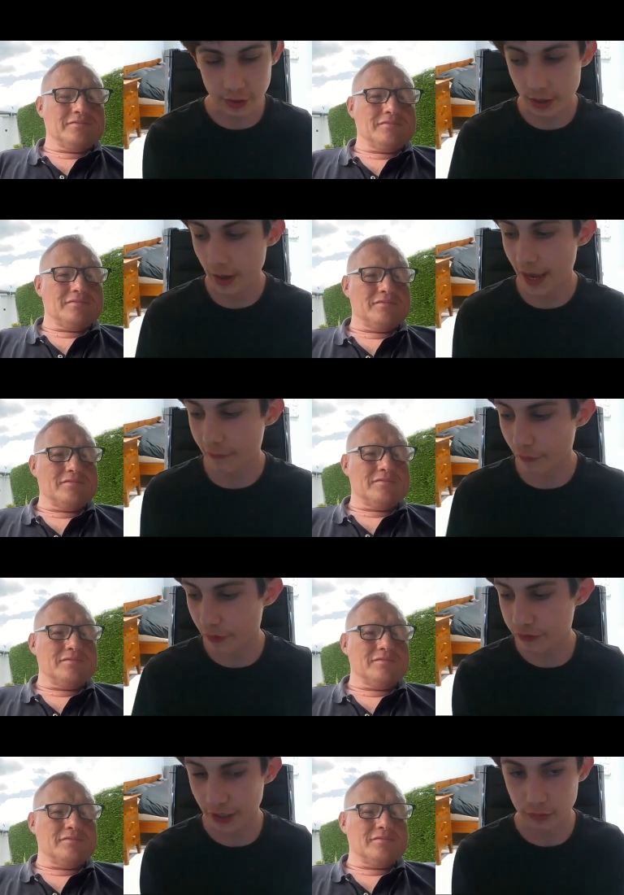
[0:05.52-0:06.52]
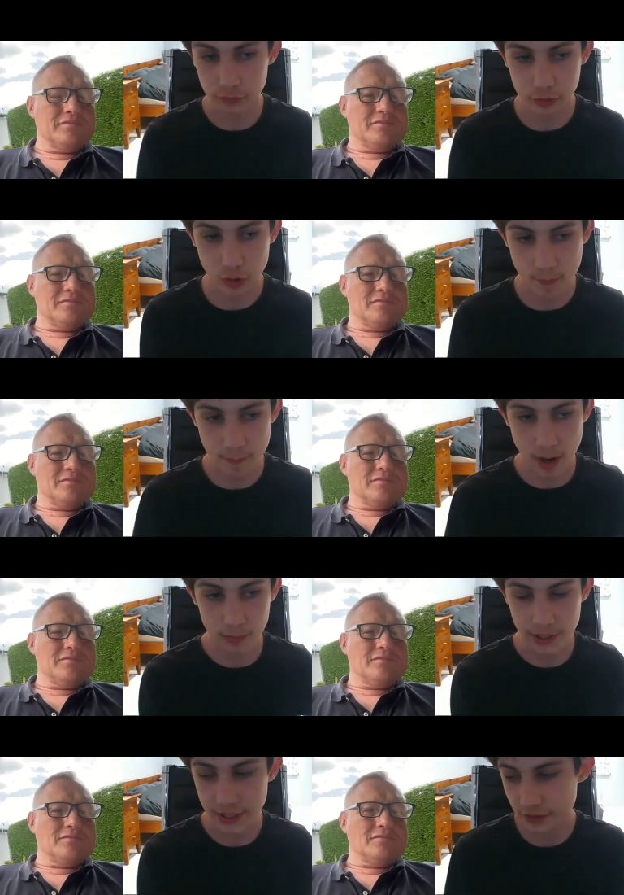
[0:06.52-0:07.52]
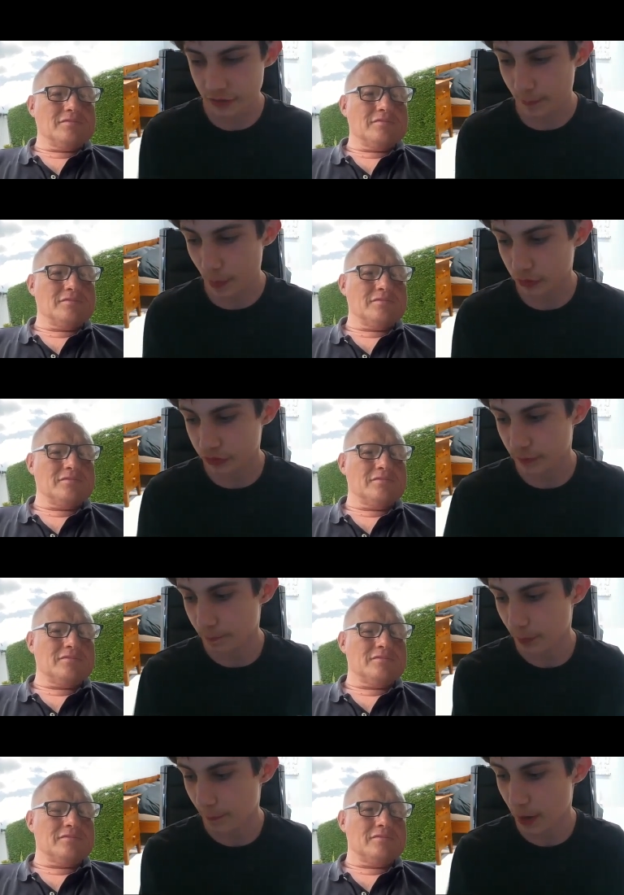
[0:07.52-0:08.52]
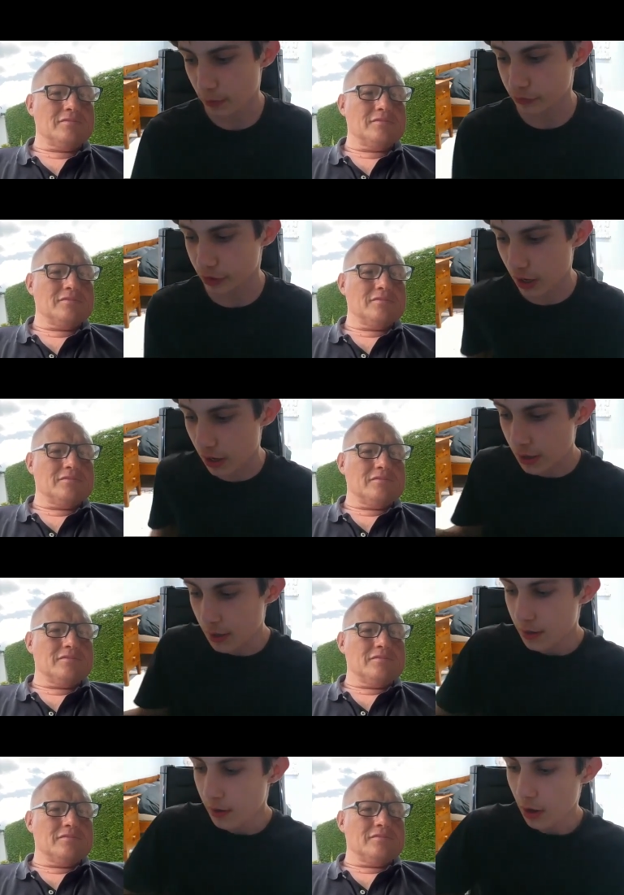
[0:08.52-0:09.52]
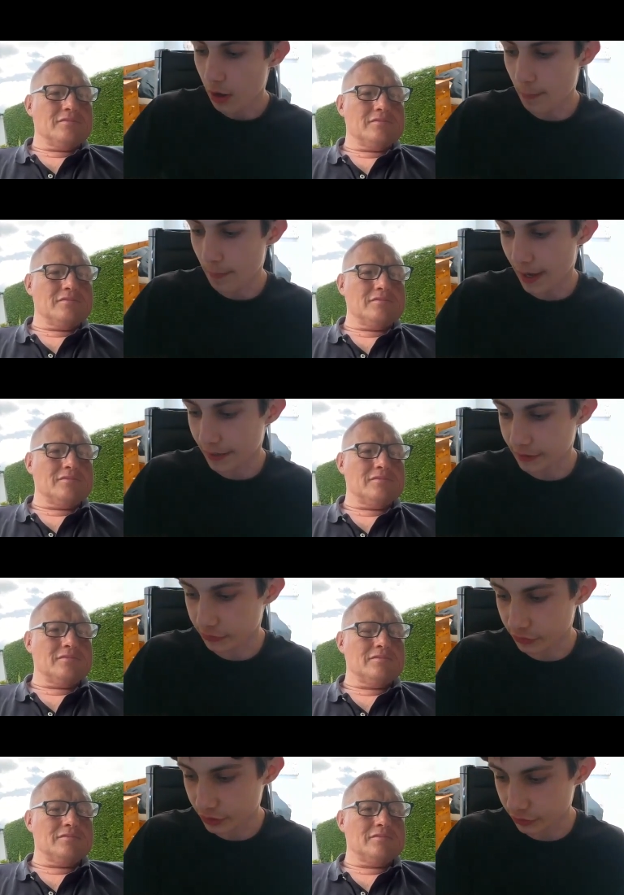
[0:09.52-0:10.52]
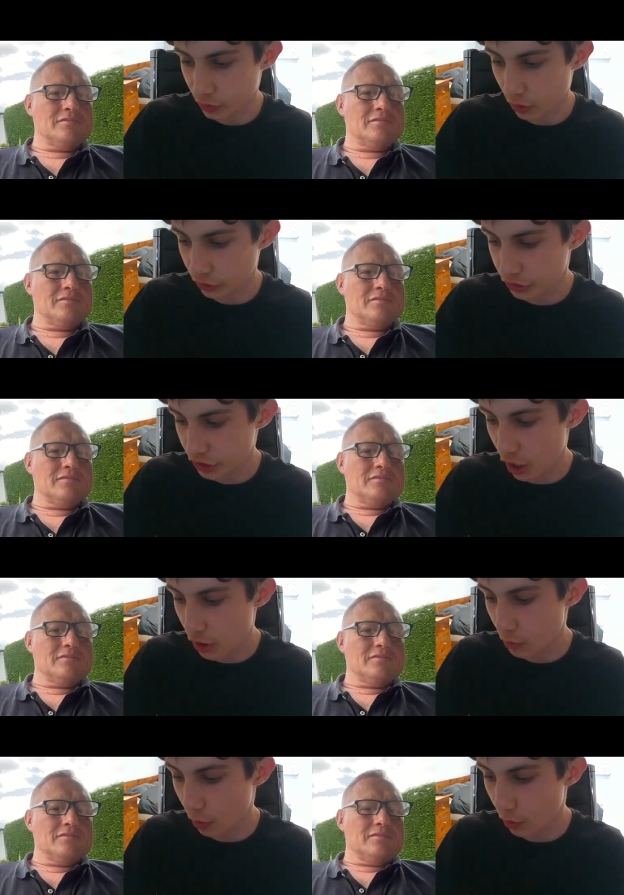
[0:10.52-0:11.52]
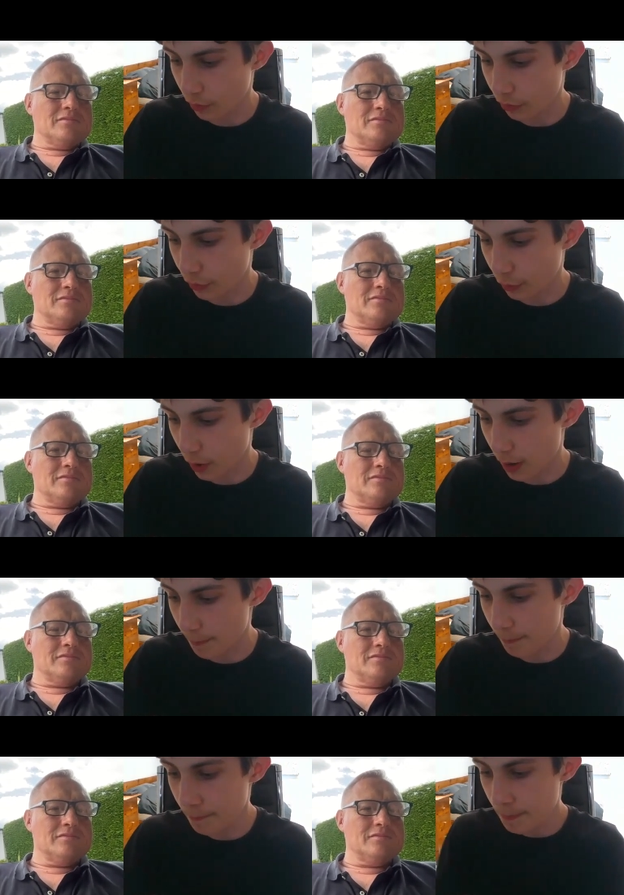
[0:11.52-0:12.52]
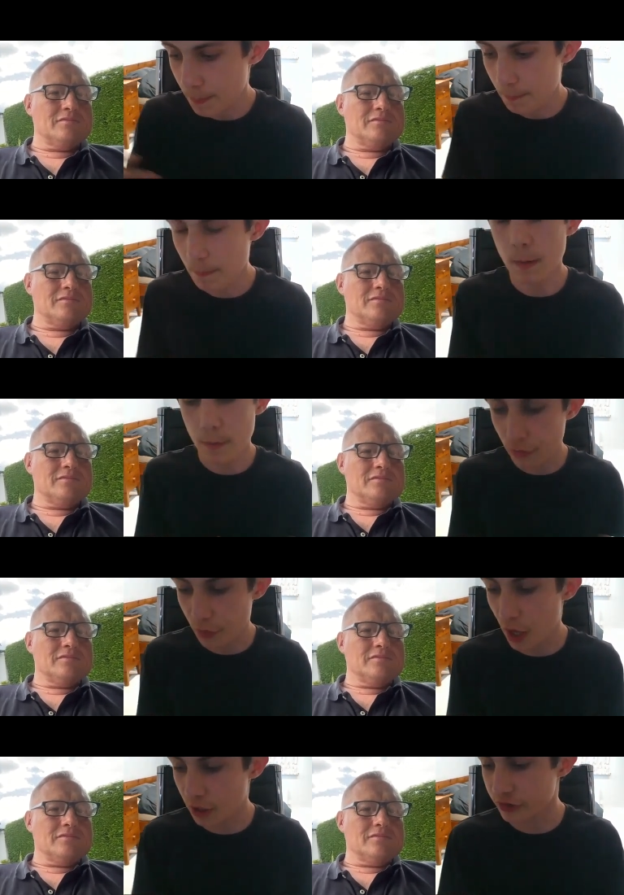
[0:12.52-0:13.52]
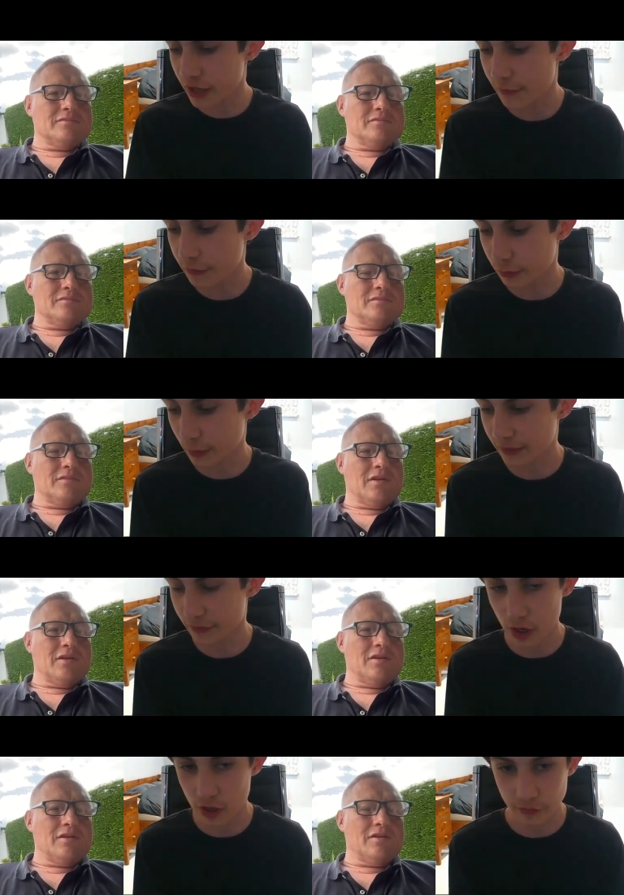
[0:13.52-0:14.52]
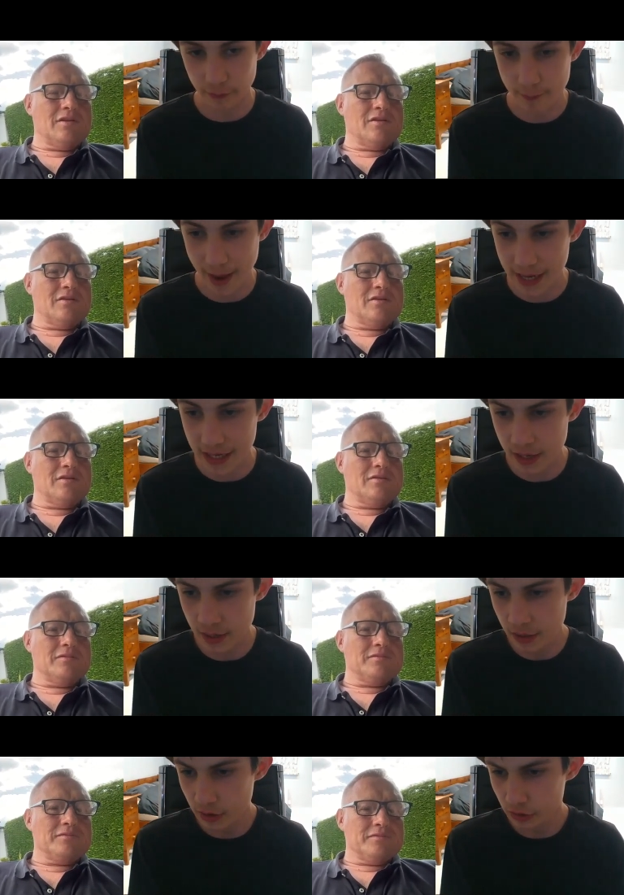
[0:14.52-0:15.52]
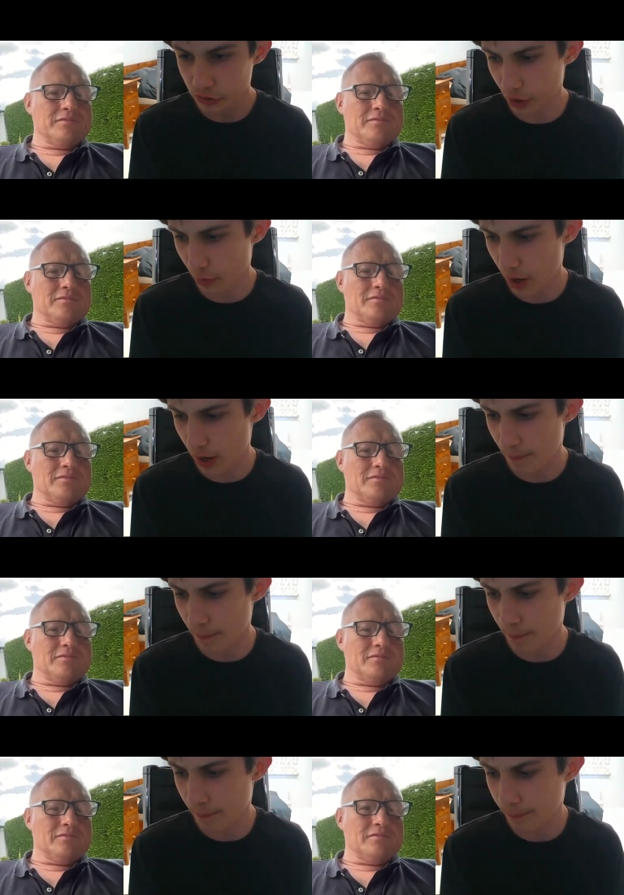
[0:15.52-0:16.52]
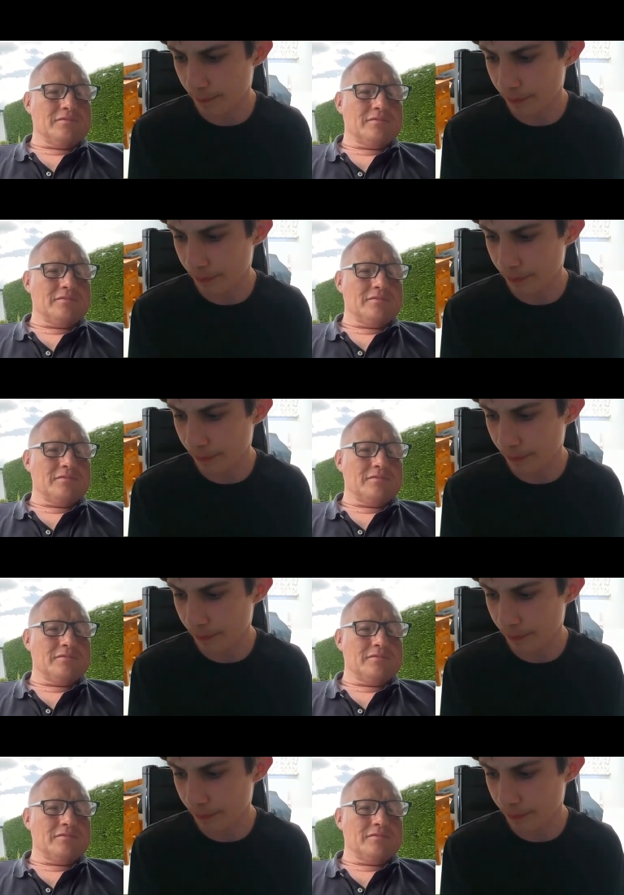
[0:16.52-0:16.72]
Speaker 1: to have on the channel Scott Murray. He's the boxing promoter, um, and he's he's got a show on the um, Thursday, the twenty third of May. So um,